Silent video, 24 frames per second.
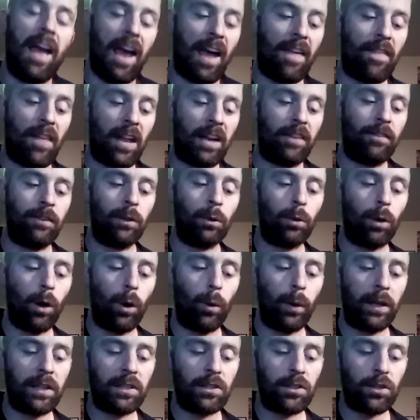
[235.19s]
and then if you
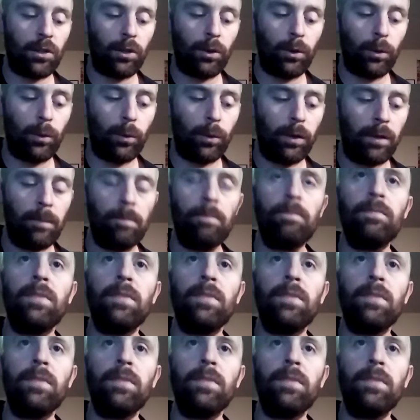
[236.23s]
go into